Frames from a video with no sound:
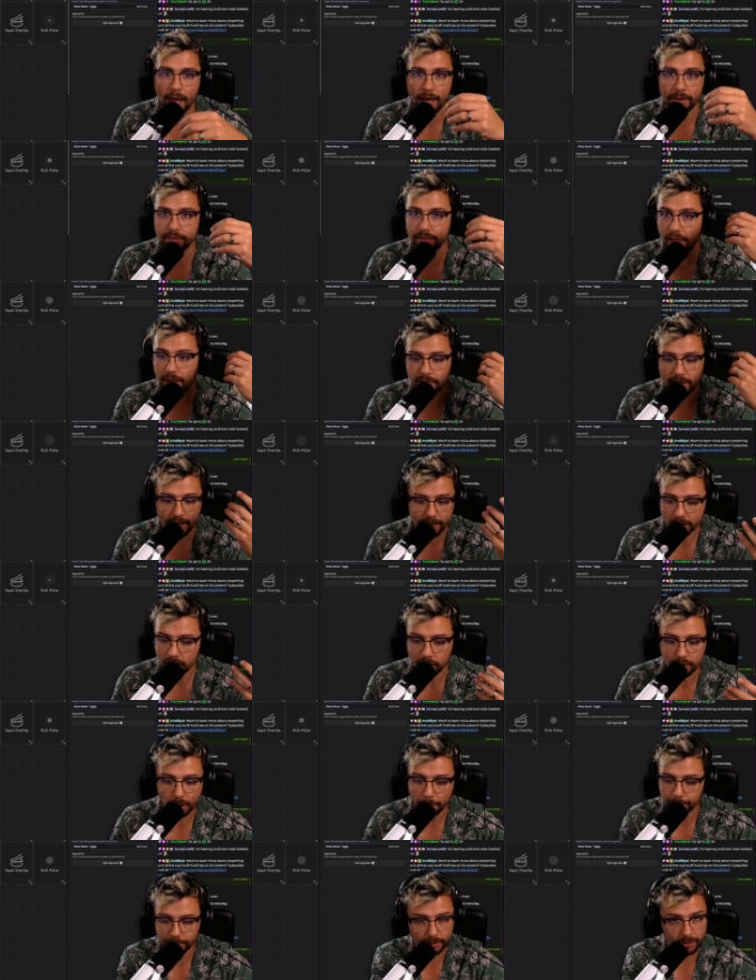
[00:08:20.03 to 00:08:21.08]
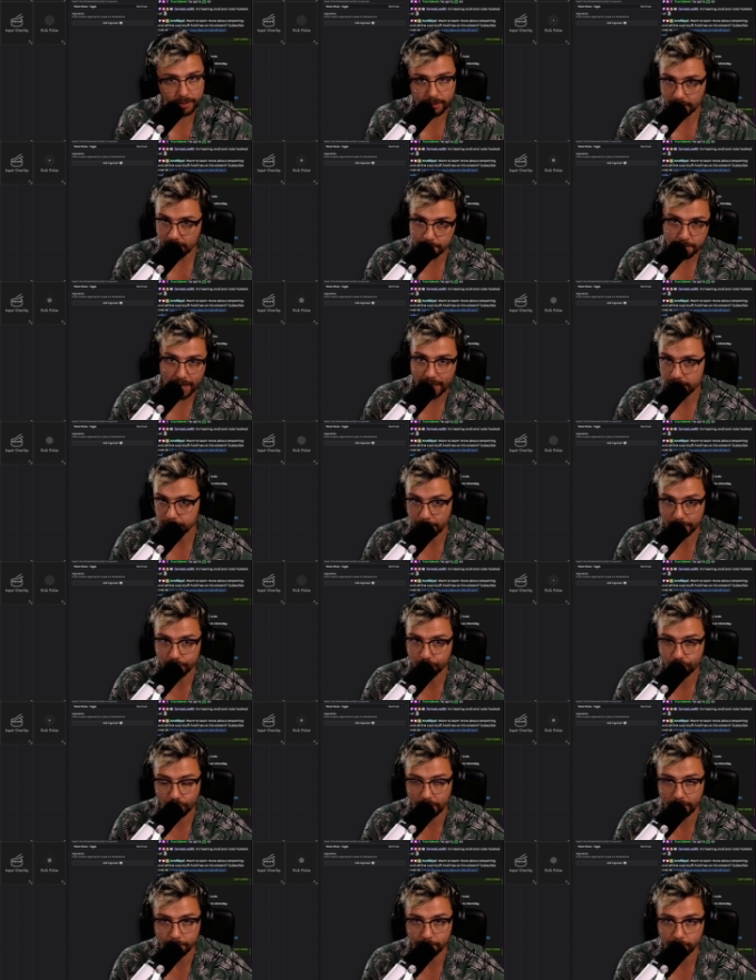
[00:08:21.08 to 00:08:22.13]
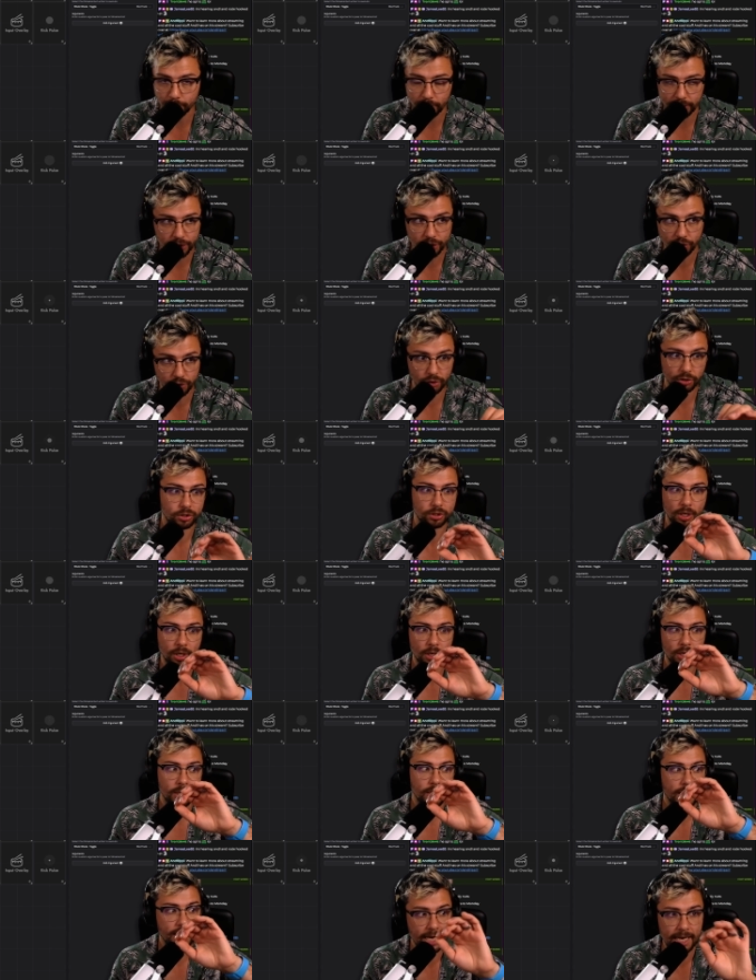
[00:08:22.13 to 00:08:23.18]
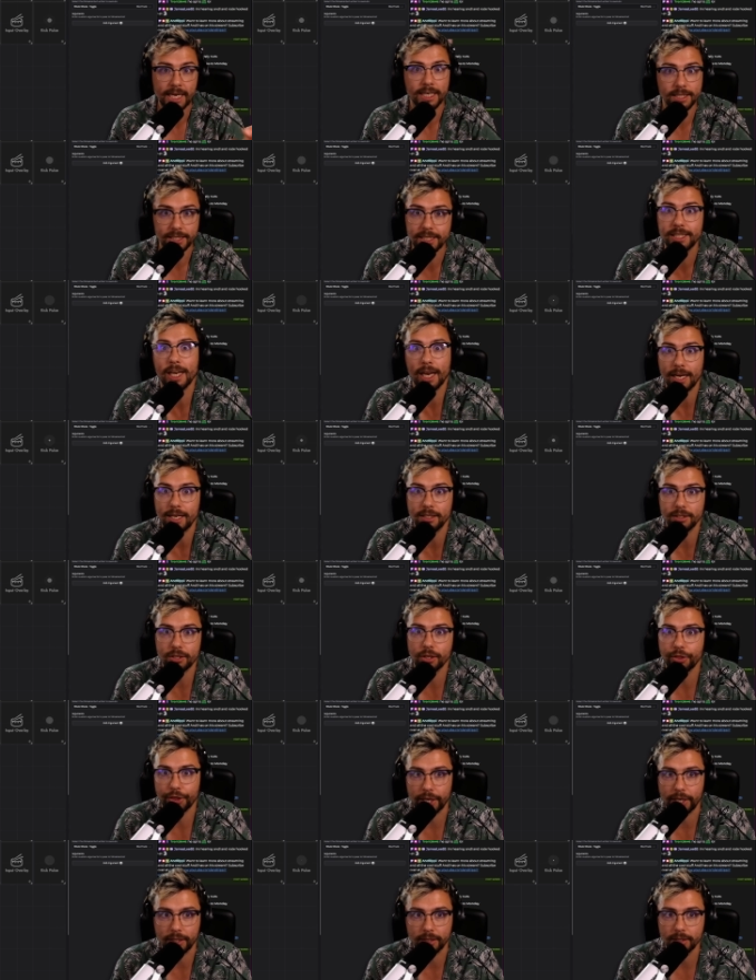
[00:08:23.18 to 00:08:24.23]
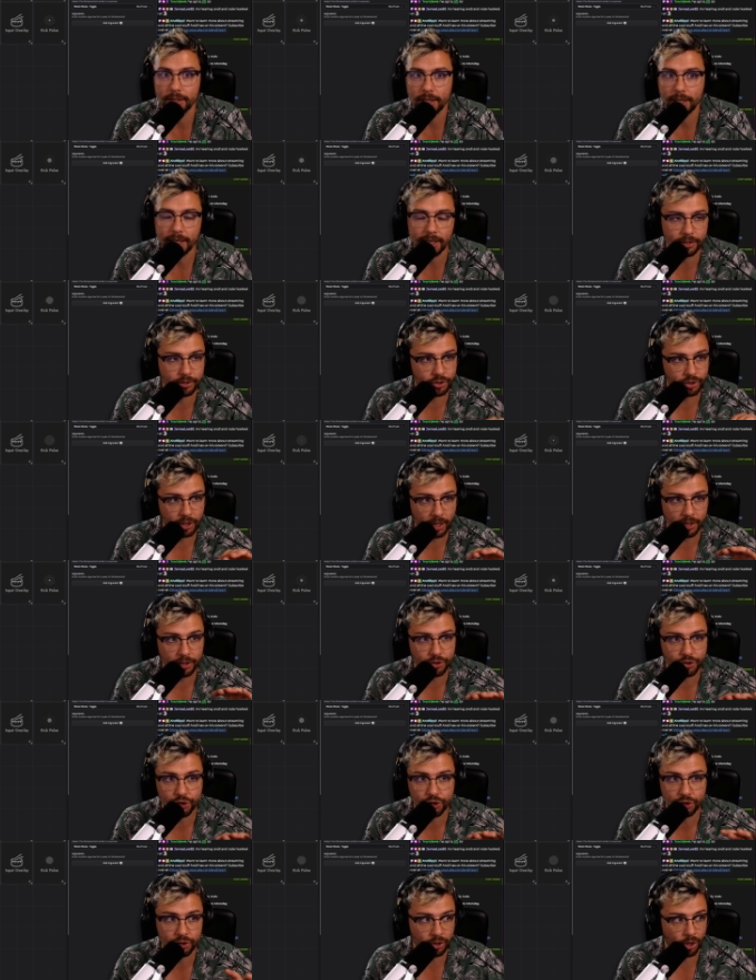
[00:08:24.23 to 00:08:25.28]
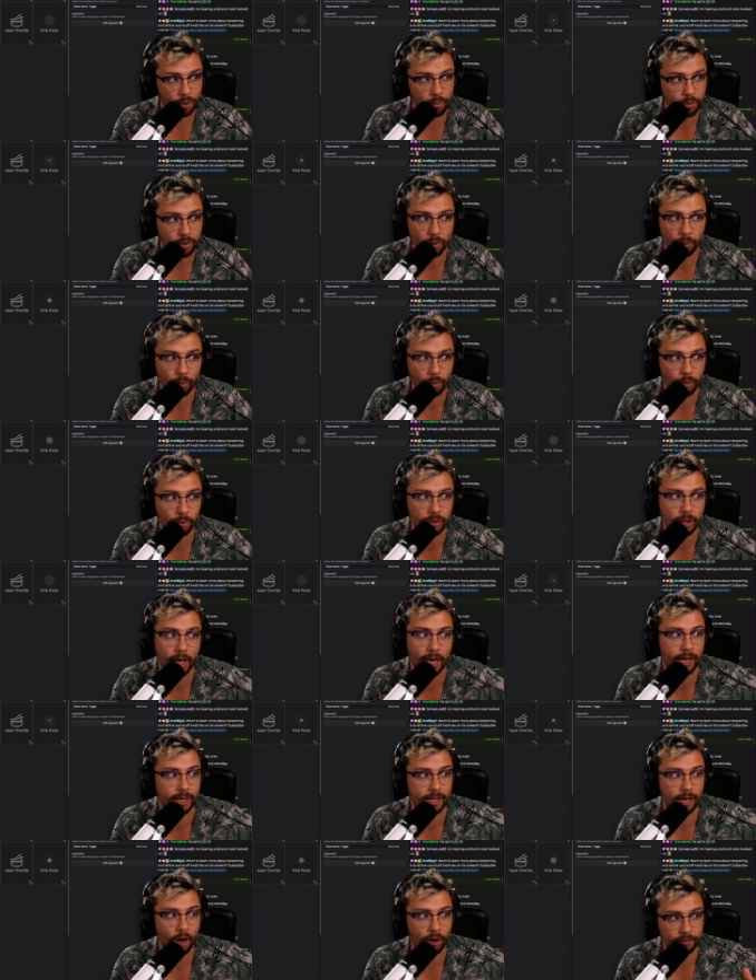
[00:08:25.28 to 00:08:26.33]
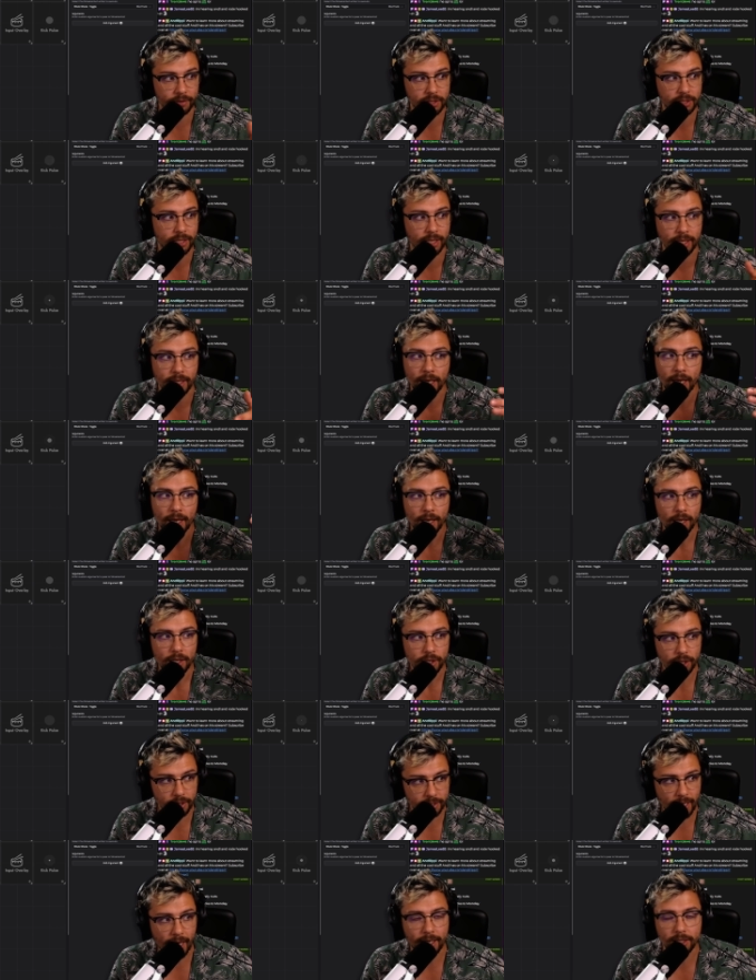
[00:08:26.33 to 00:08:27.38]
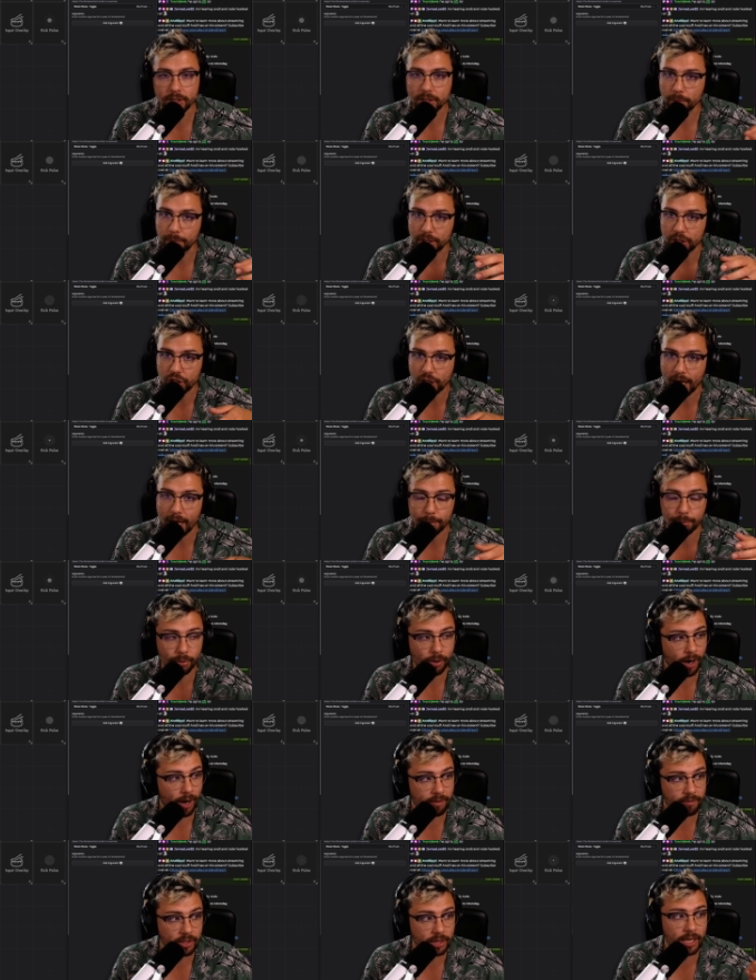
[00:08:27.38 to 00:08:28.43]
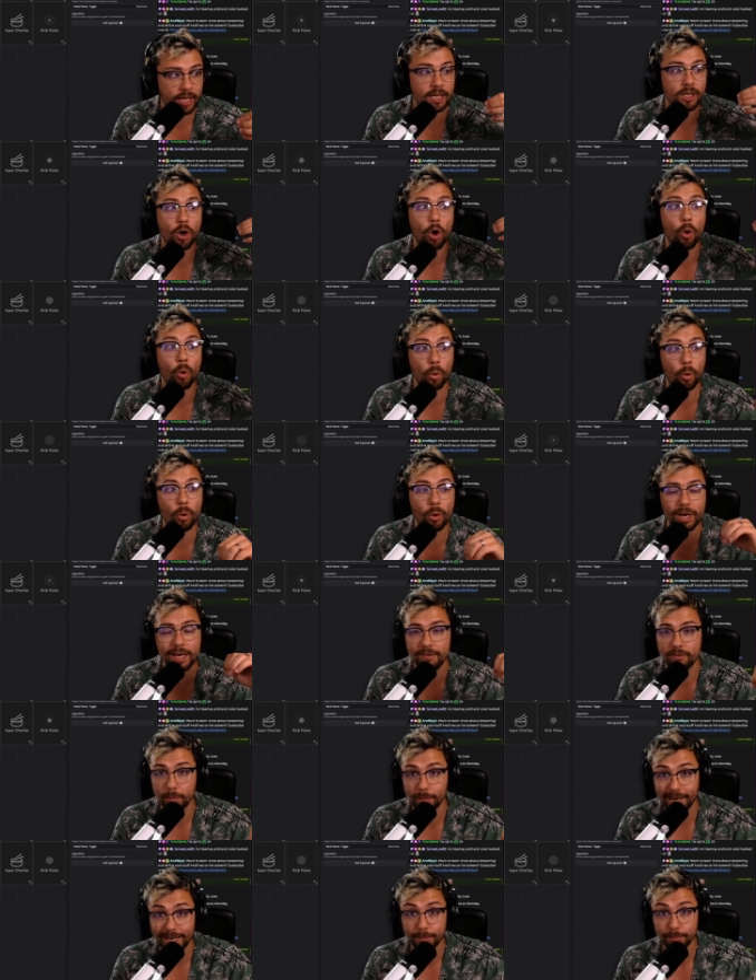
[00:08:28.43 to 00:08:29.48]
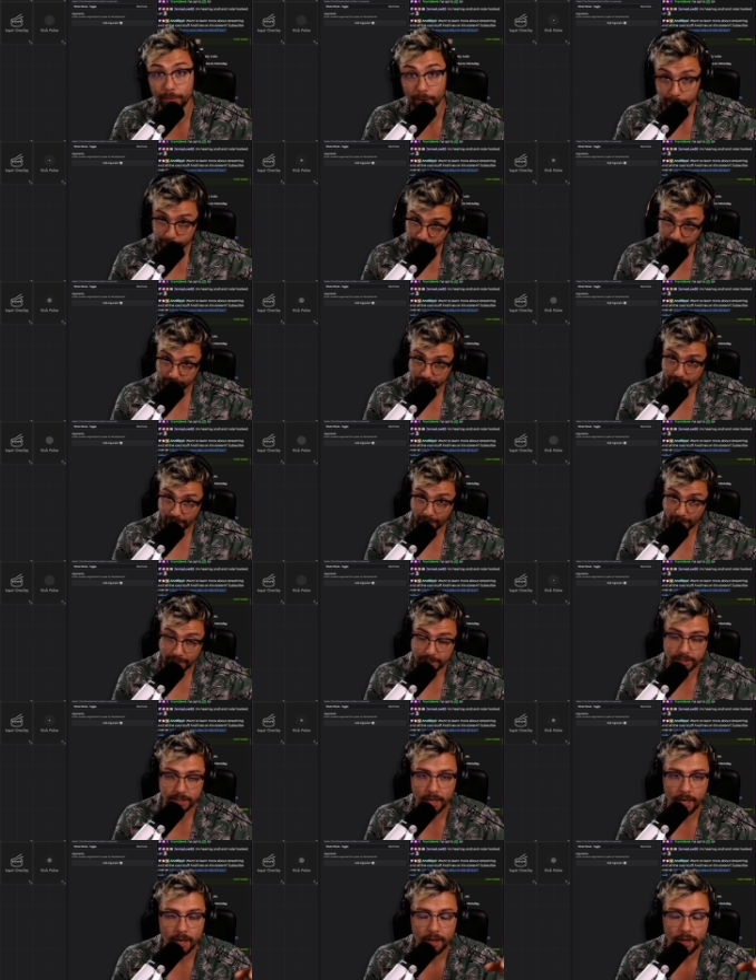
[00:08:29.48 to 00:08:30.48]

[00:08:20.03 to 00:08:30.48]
and then they can completely mix my stream, which is just insane to think. It's so cool. And obviously your decks can be shared privately or even make public decks